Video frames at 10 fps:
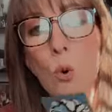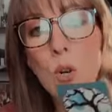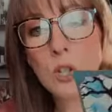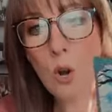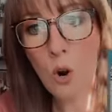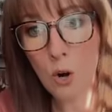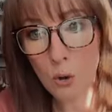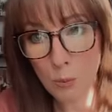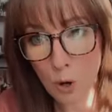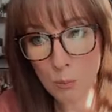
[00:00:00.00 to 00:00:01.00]
towards
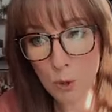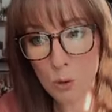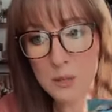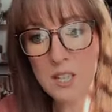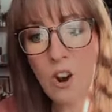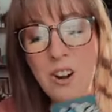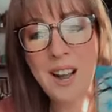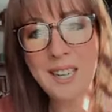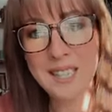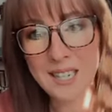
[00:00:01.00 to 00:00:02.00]
our our purpose
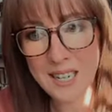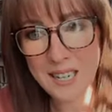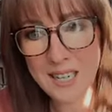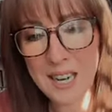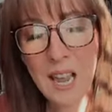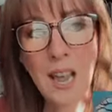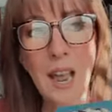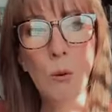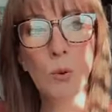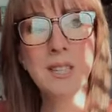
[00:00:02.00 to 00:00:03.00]
our identity
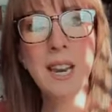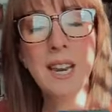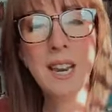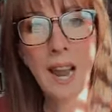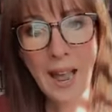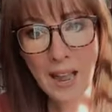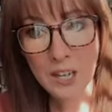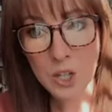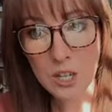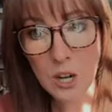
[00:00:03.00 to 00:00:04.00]
and we're taking
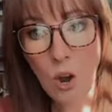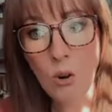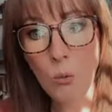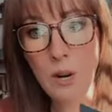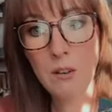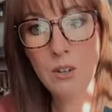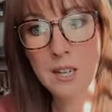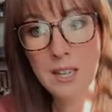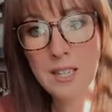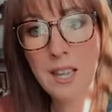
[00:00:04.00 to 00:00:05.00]
action on
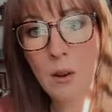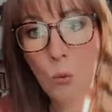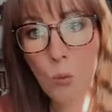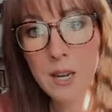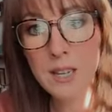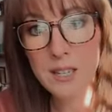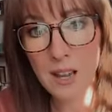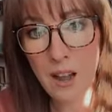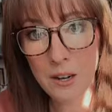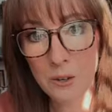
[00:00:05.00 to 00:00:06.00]
whatever it is that we
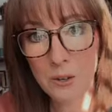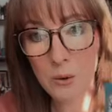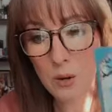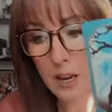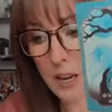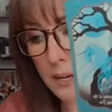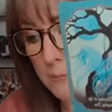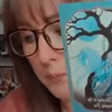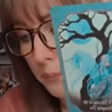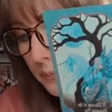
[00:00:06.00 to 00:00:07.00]
desire
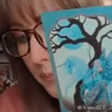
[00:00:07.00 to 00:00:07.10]
okay